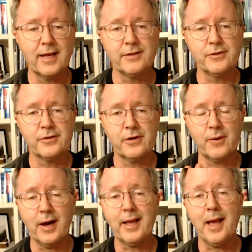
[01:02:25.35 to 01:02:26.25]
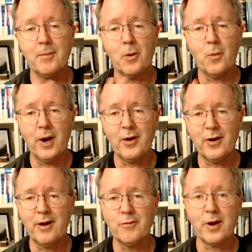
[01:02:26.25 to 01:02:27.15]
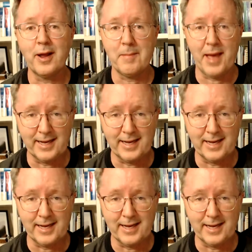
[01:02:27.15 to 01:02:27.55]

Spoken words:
and so I am aware of what I'm